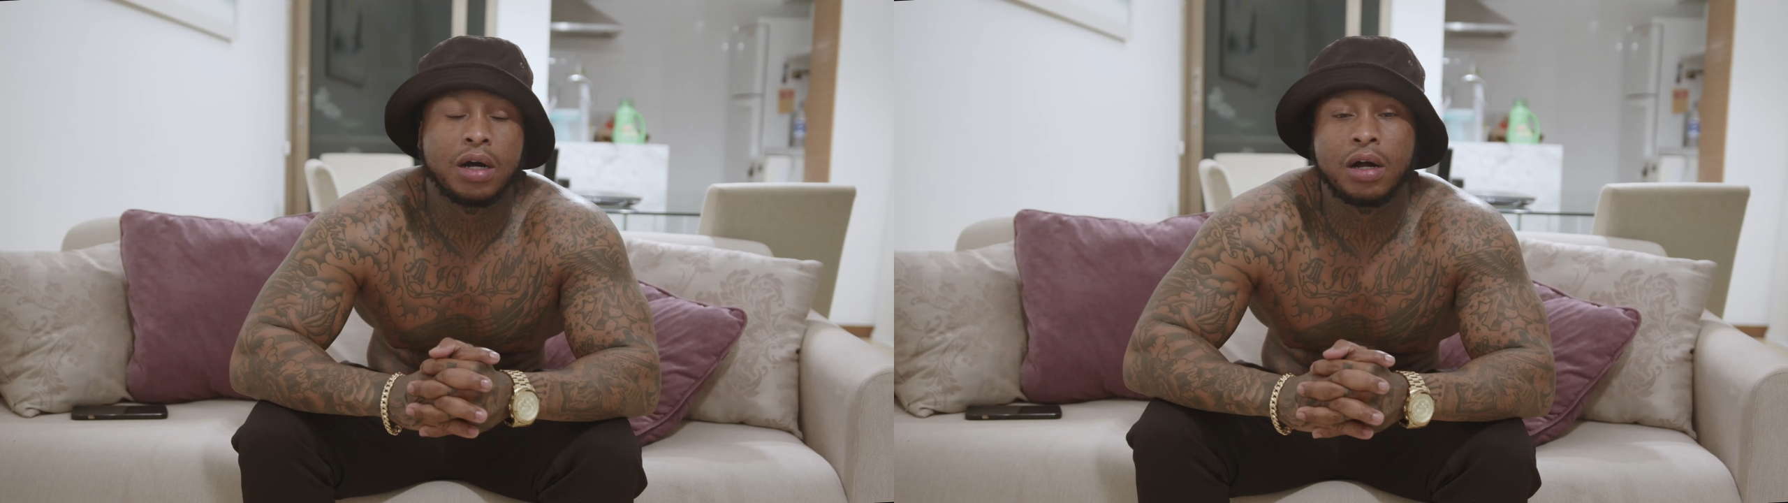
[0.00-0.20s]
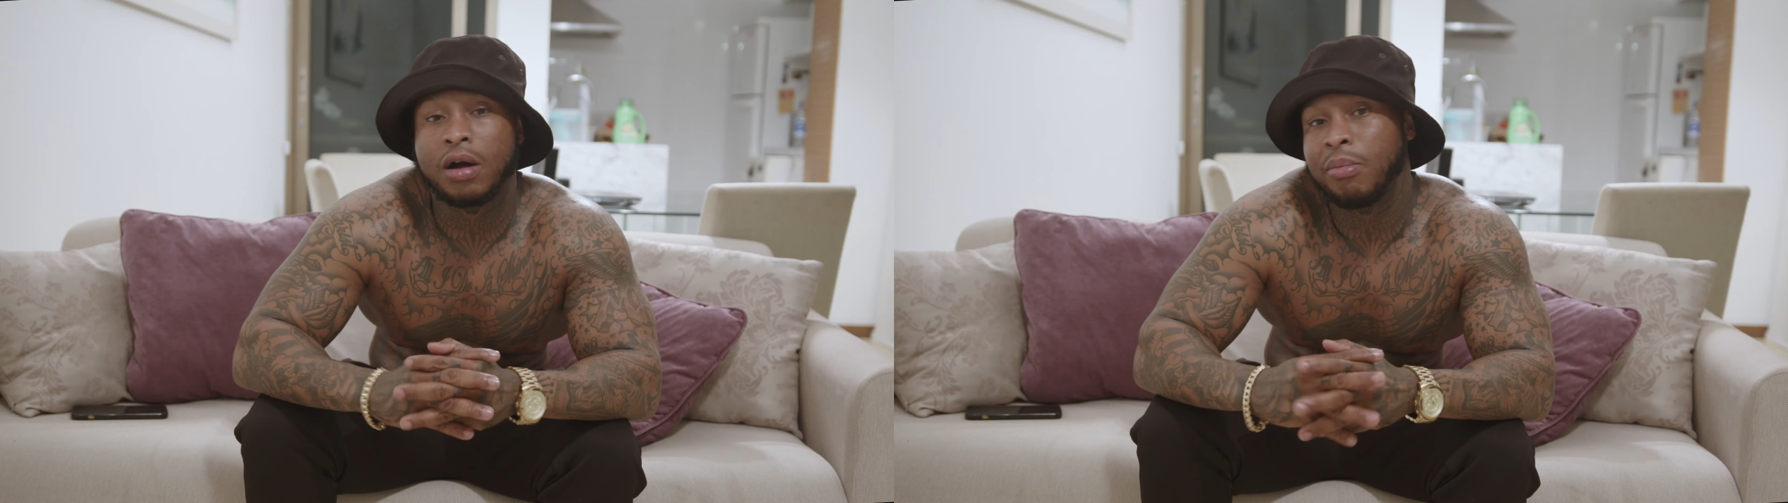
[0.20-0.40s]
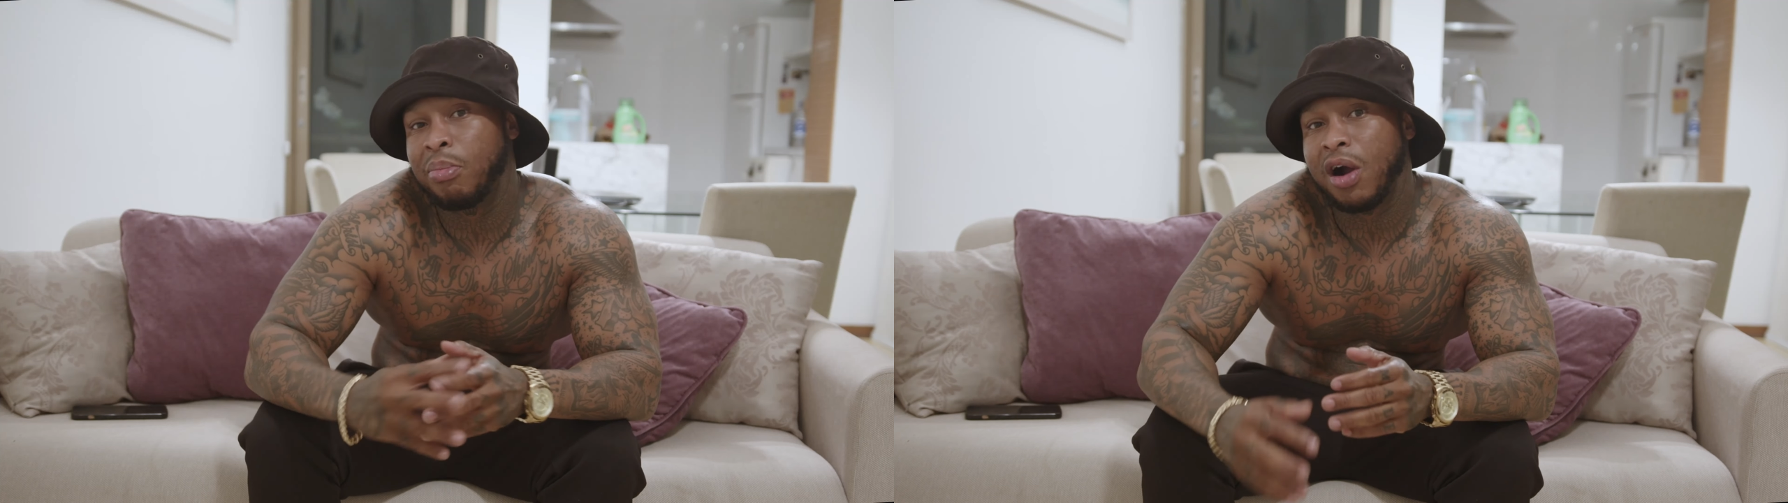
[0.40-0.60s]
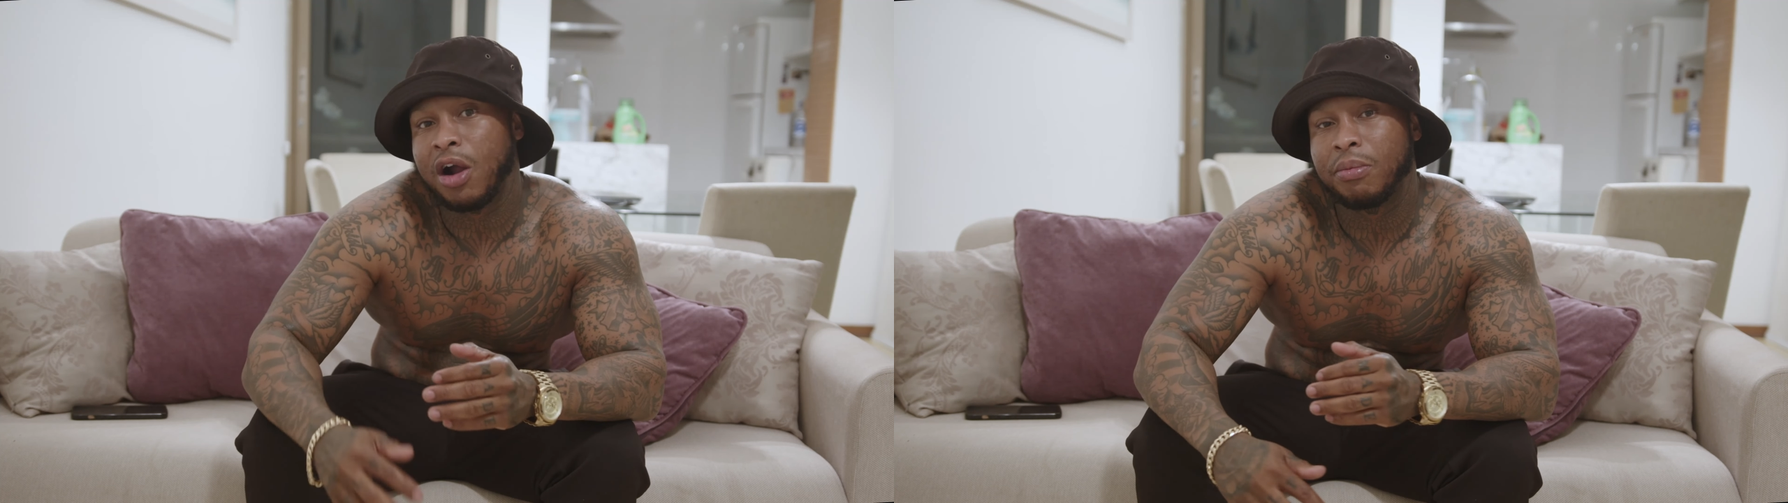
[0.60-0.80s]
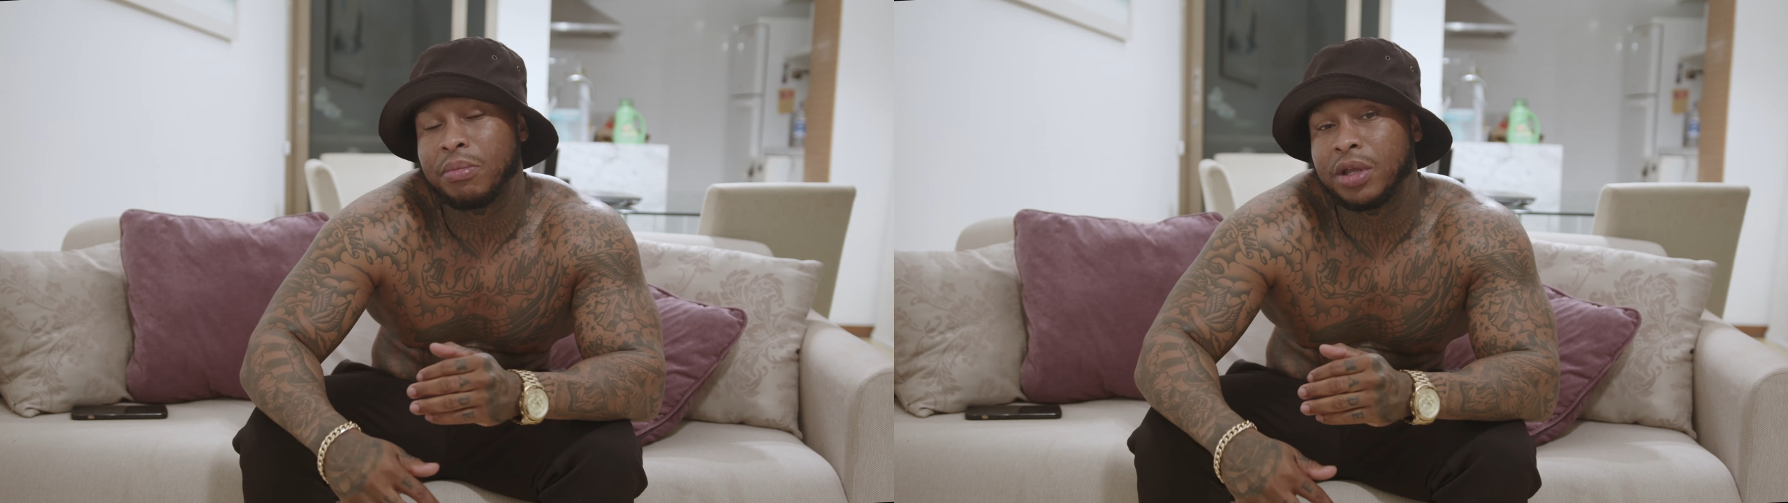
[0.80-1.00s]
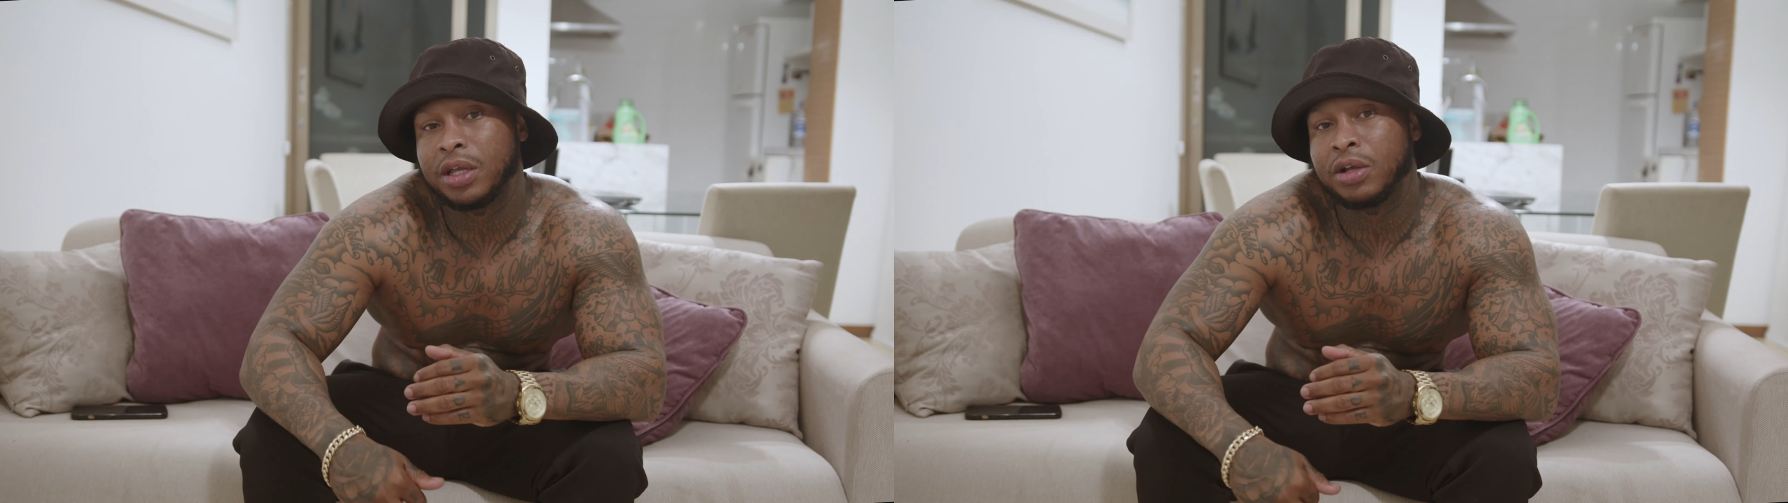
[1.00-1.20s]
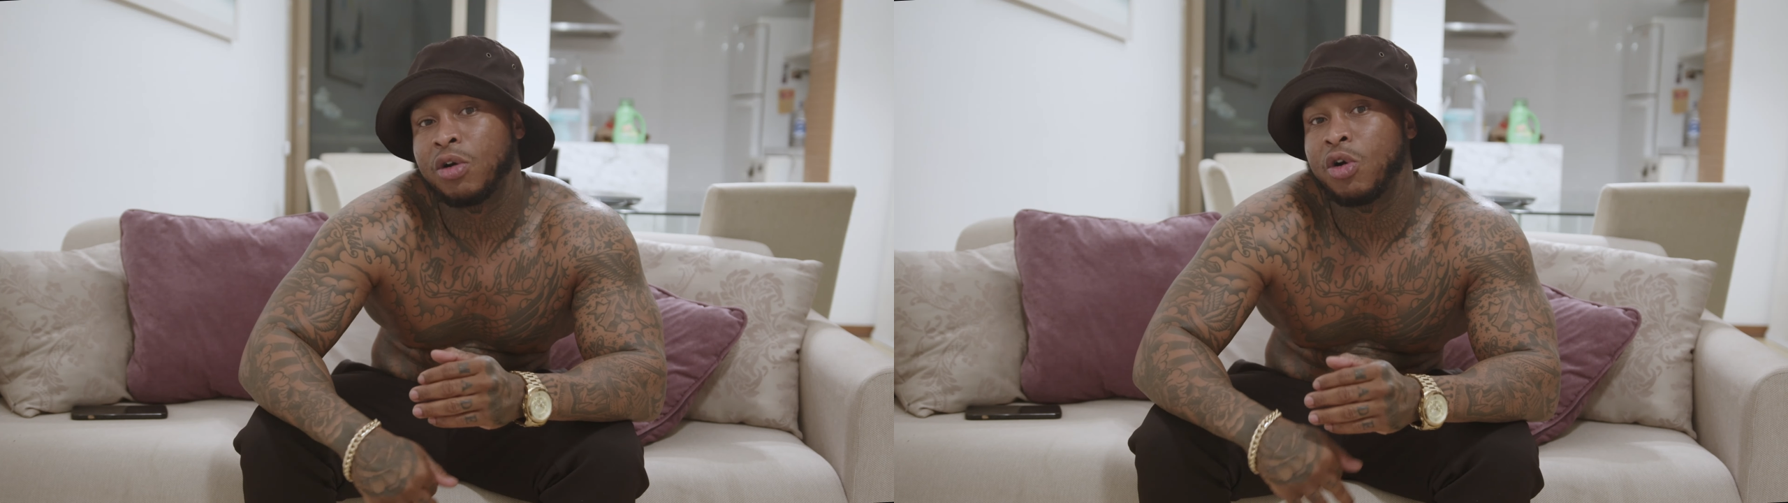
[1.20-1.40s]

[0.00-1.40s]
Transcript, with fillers: apartment